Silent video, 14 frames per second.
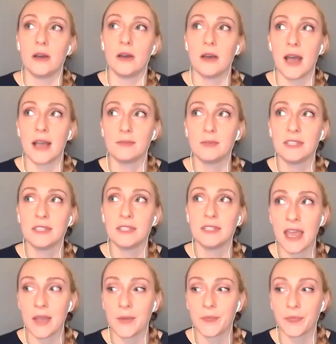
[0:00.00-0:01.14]
I would
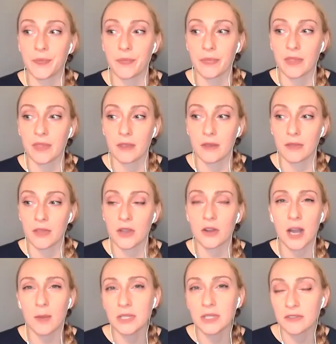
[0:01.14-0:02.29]
say there are
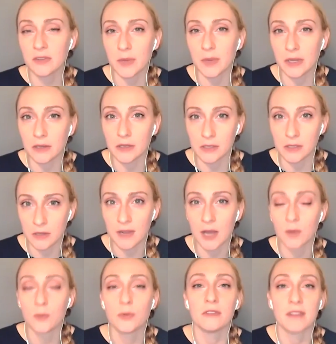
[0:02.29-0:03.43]
a couple different pillars
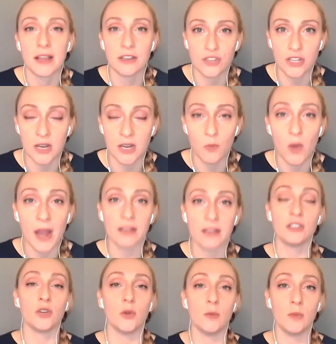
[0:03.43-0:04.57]
around prevention and why
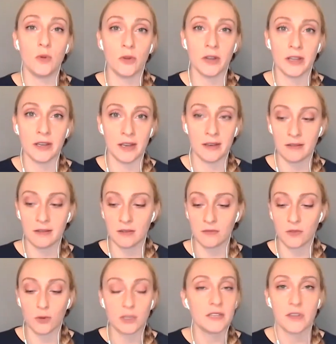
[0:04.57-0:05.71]
it's so important. And
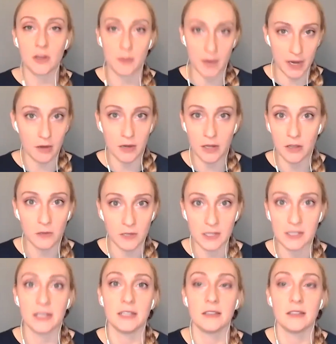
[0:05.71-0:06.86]
of course, if you're a parent and you're
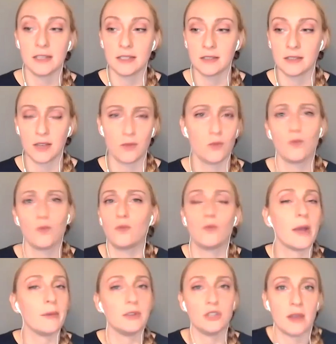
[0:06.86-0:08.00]
listening to this, like,
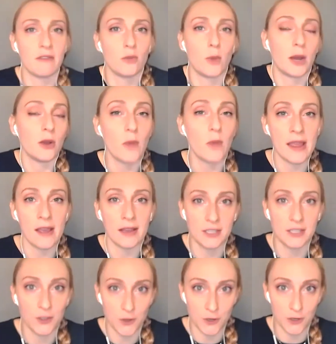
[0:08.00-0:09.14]
why would you ever want to wait
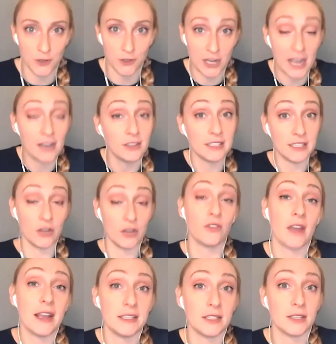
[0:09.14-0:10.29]
until your child is in
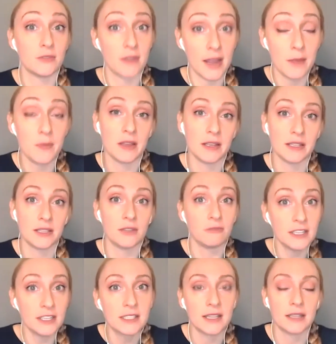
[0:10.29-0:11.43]
crisis, right? Because the
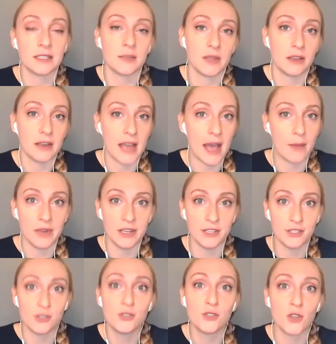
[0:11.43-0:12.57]
risk that something could happen
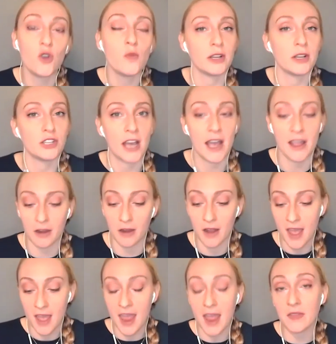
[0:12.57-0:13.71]
is so much higher.
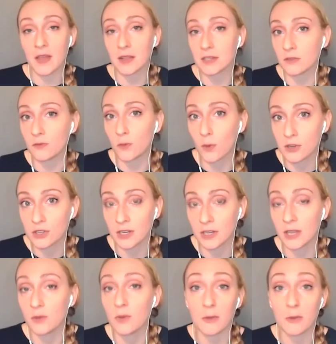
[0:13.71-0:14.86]
And that's
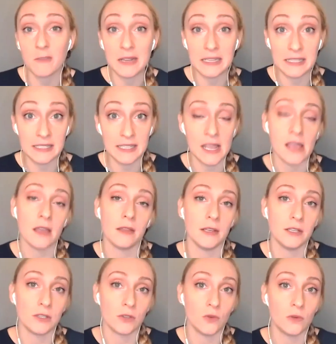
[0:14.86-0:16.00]
unfortunately what we've been seeing in
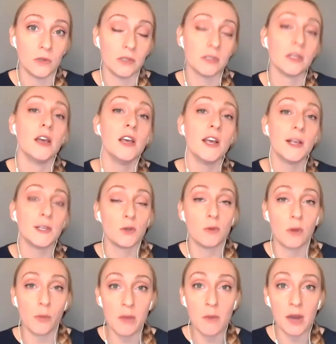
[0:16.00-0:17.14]
these schools. So
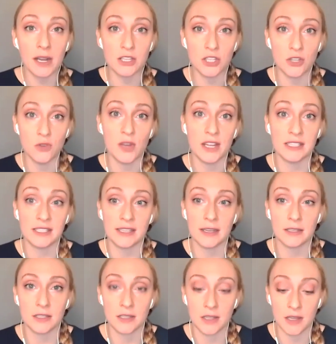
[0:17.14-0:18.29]
what we want to do is
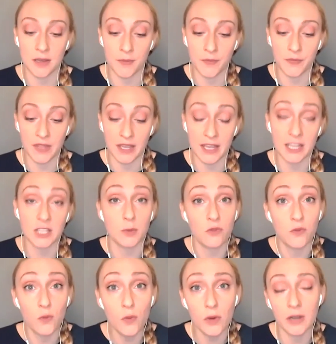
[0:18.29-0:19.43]
get to them, the kids,
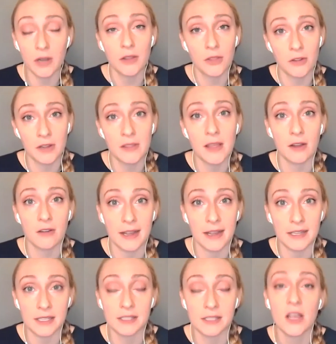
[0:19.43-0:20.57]
before they're in that
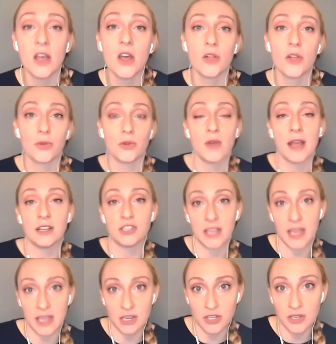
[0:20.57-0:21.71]
crisis, through
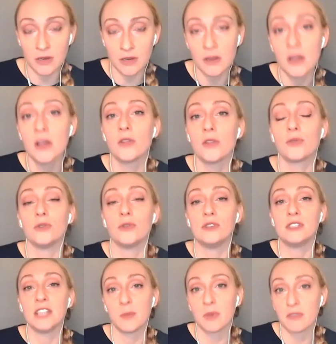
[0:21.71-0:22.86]
education, through
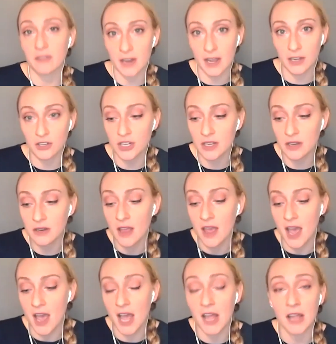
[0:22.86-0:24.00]
stigma reduction,
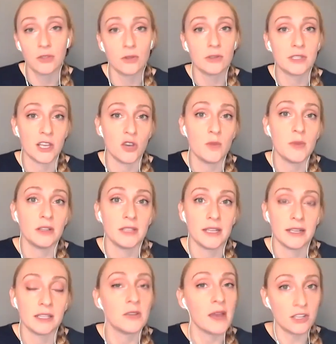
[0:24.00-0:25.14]
uh, and through skill
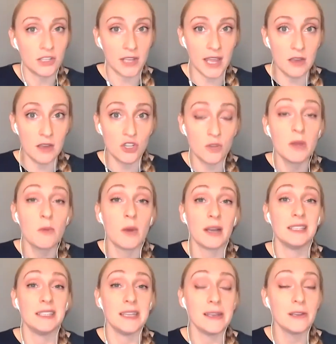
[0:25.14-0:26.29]
building. So education, we
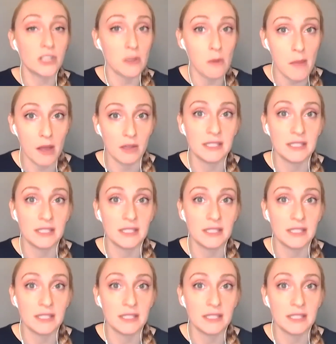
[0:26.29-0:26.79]
want to teach them about